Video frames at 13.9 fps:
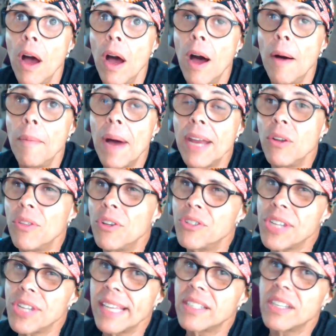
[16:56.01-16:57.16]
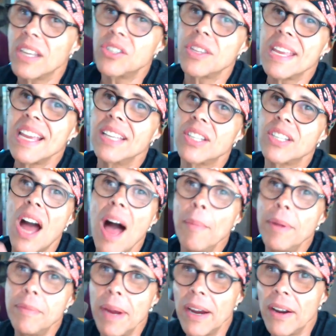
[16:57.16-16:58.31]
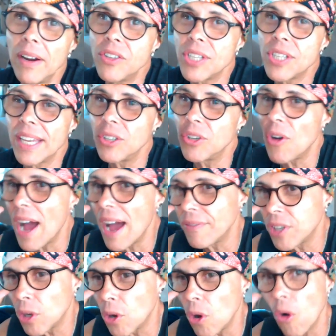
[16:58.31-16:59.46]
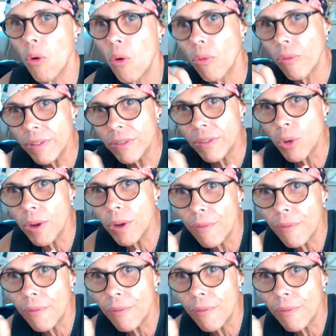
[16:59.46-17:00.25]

I know there's like such a thing as common marriage that you don't have to go and do it in